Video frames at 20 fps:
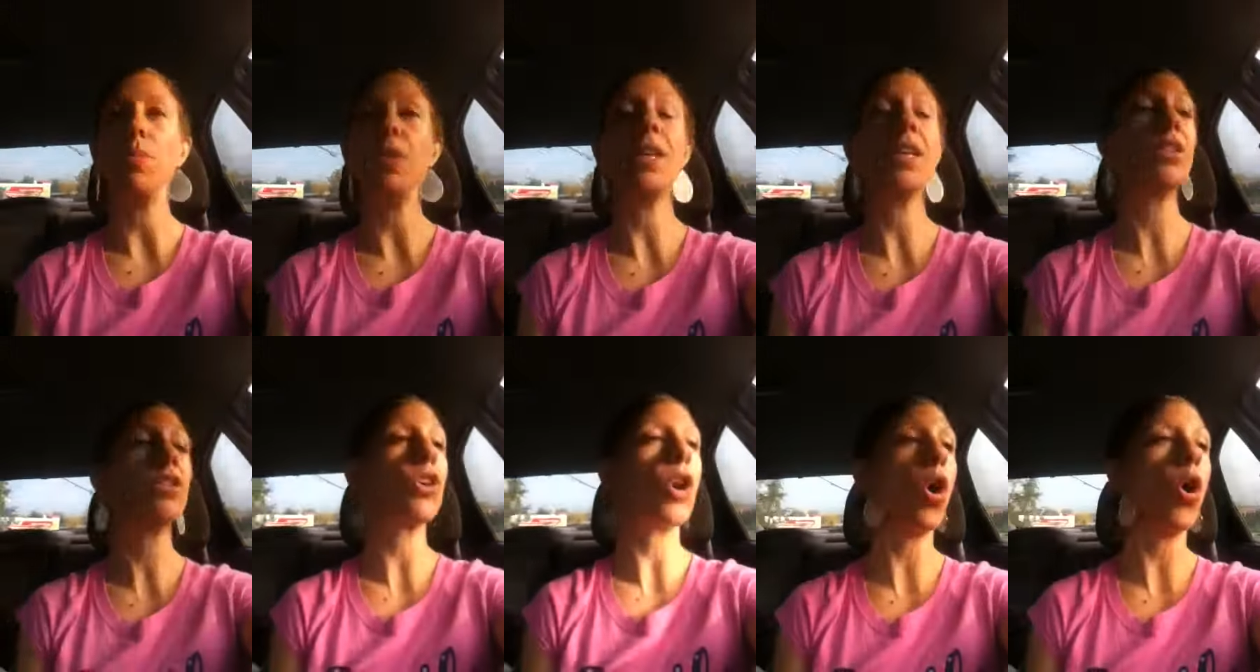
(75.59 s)

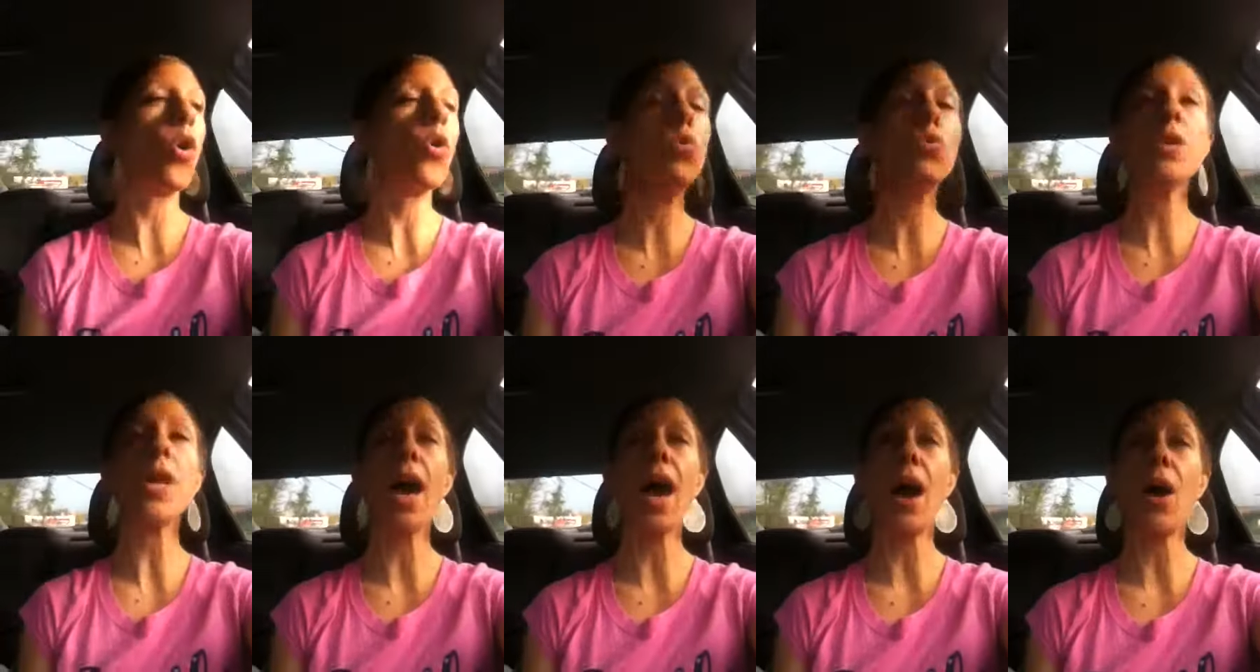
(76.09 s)
because
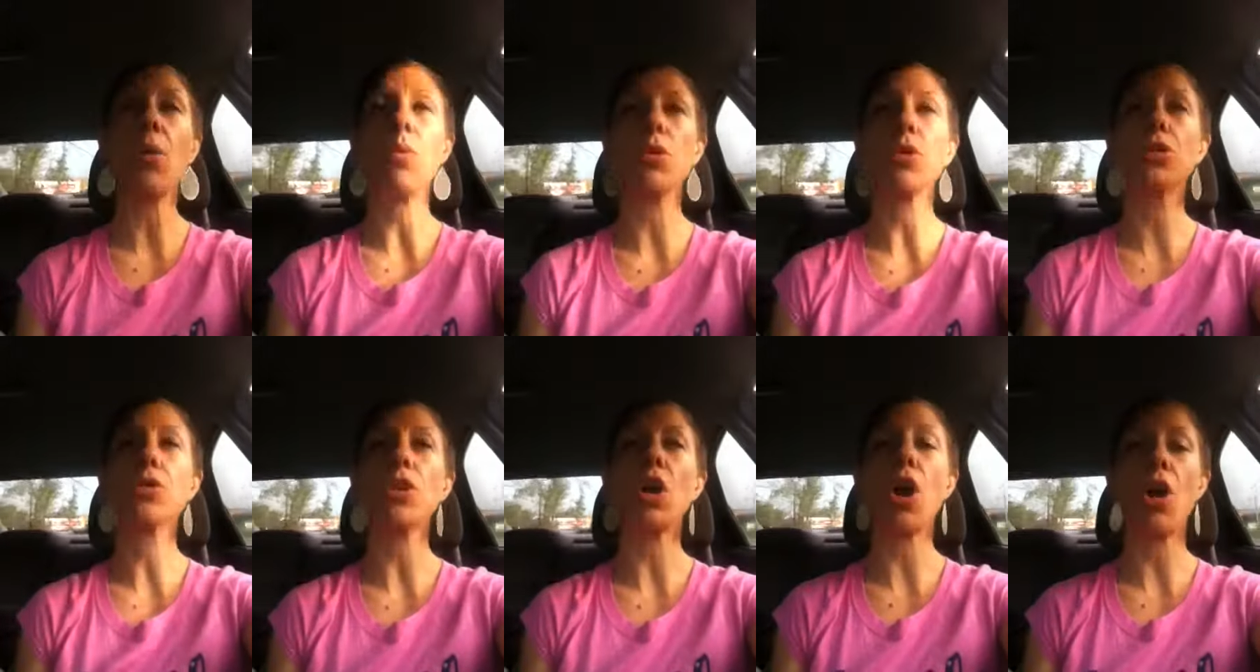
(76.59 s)
owned
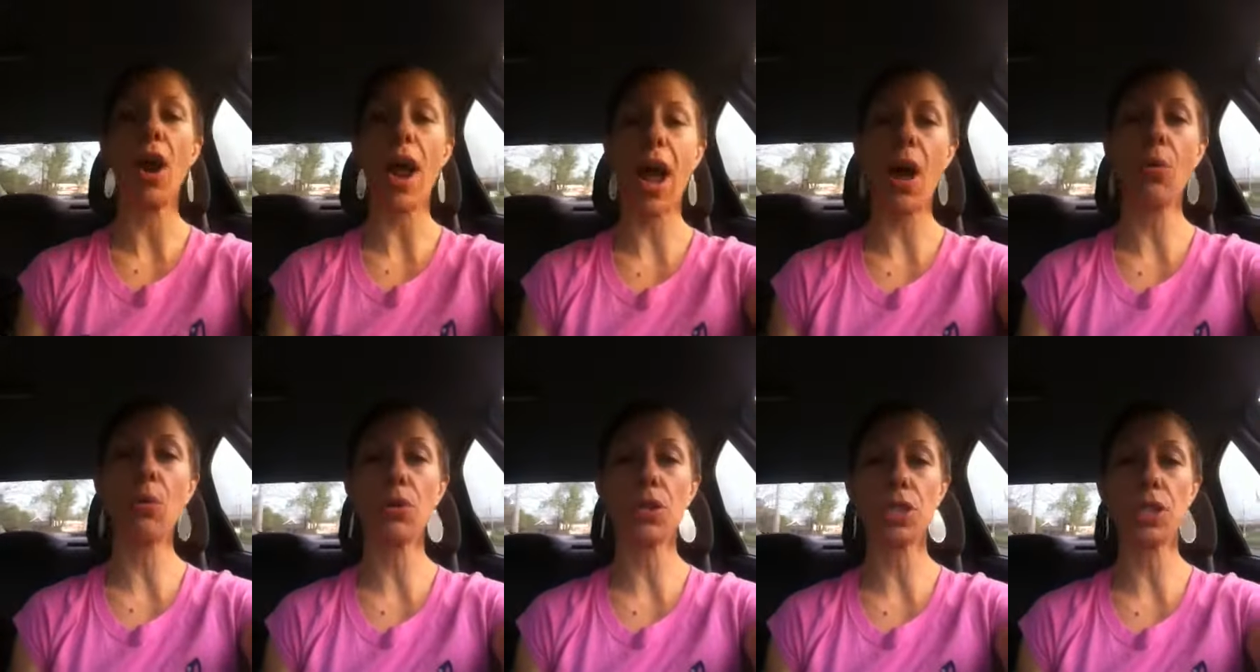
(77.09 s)
hours are
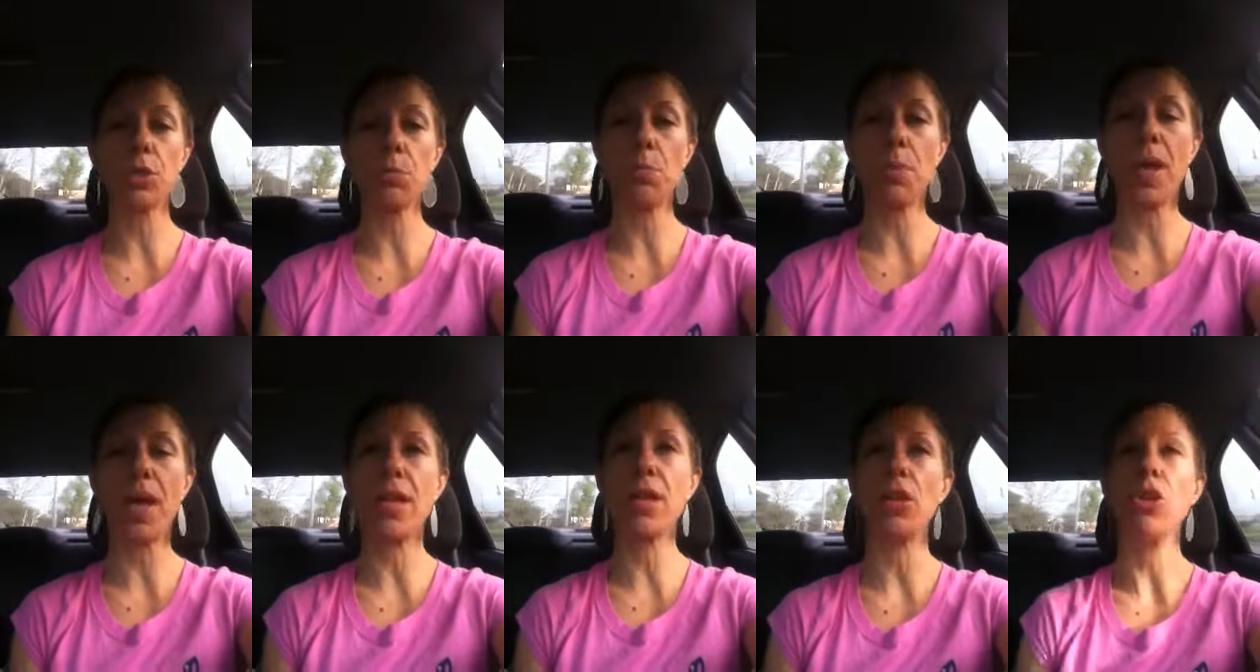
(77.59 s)
hours
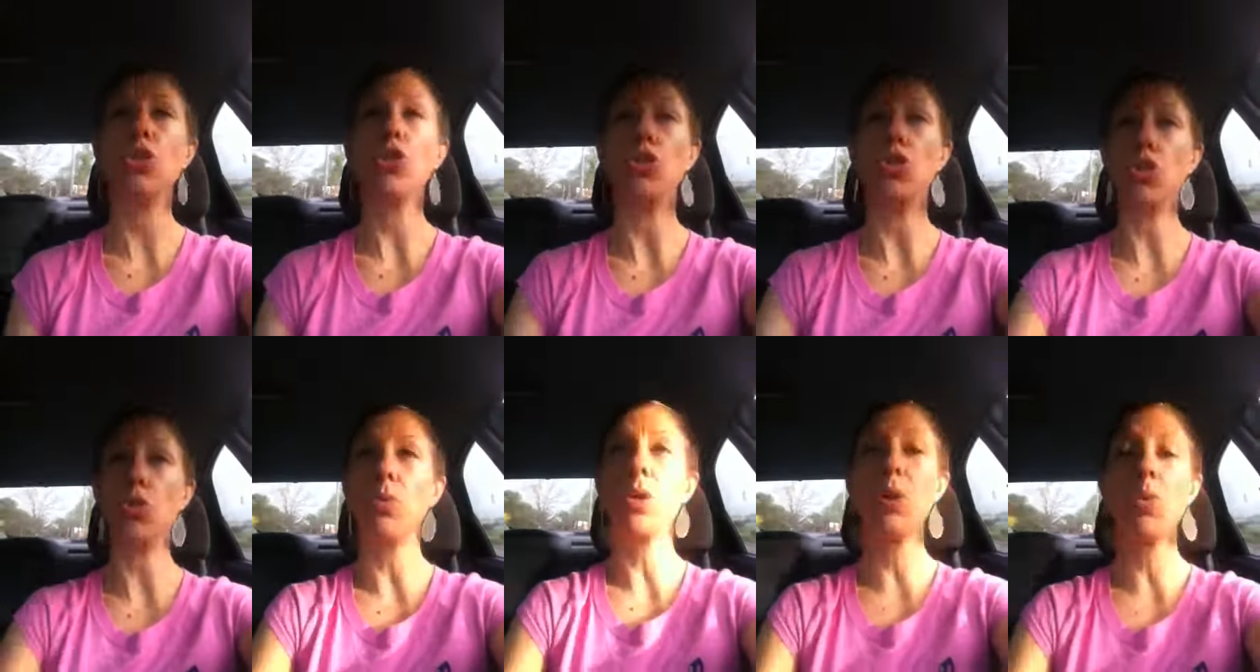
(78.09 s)

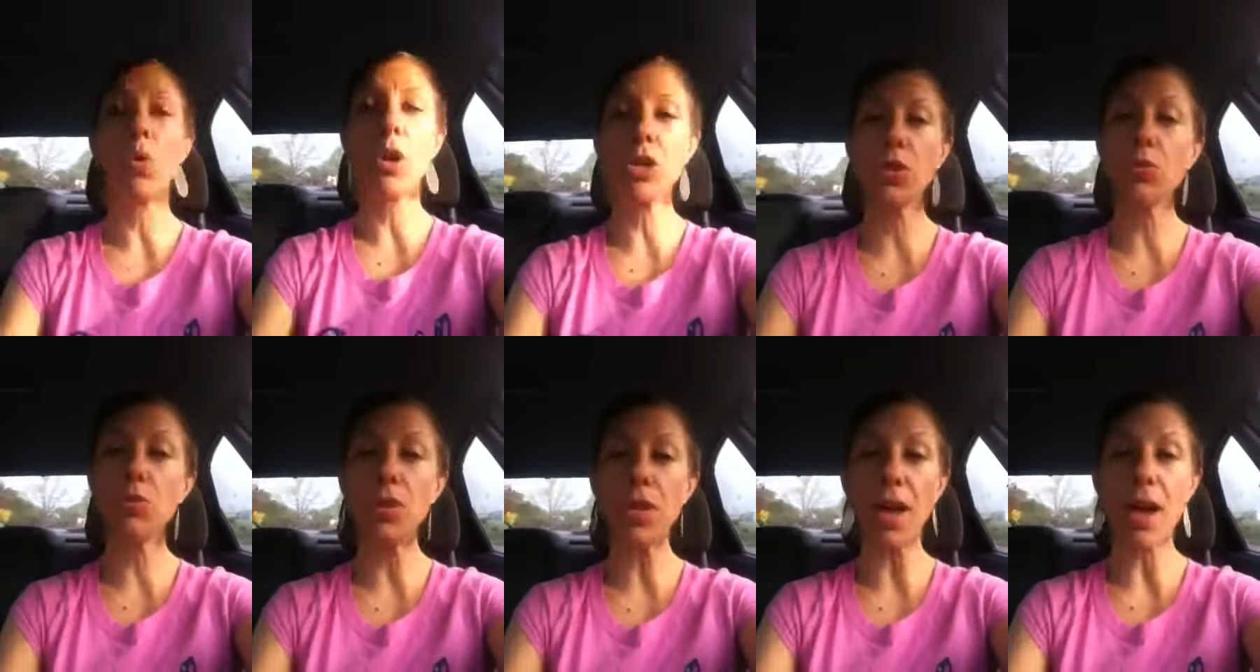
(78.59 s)
spent doing what
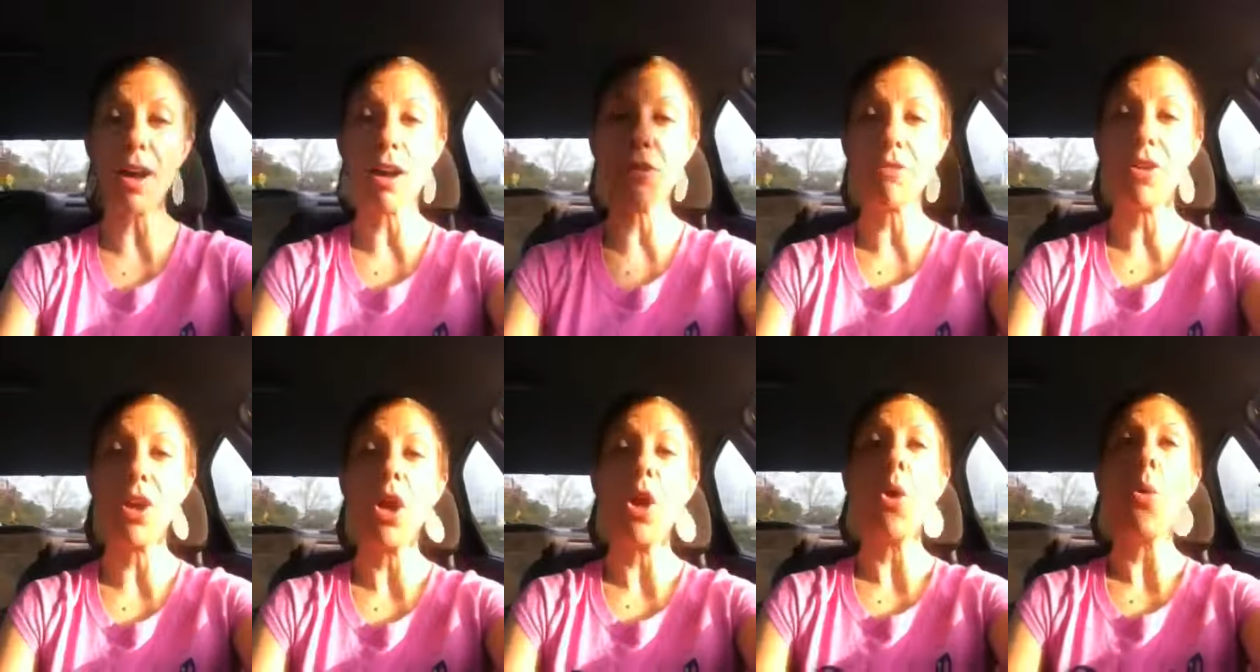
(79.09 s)
you love,